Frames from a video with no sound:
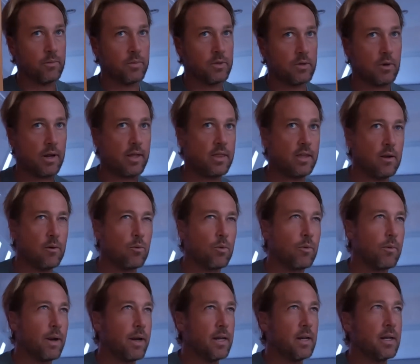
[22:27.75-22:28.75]
So I think we're
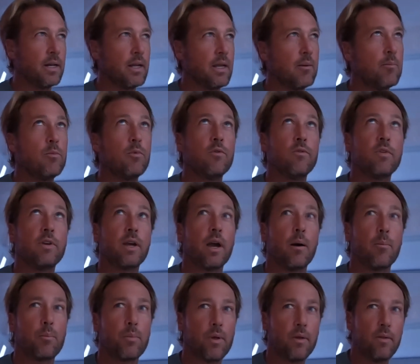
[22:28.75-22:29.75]
ready to keep moving up.